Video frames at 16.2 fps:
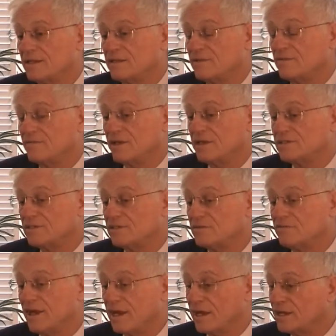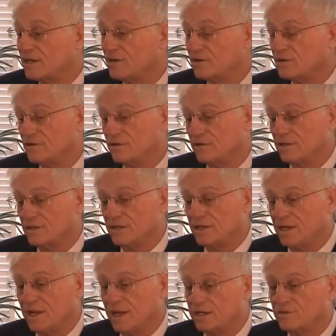In the face of anger
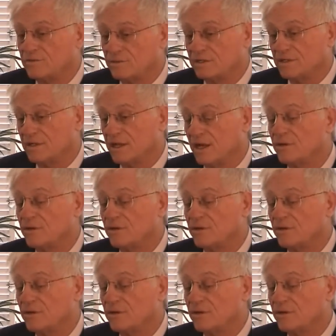and hatred,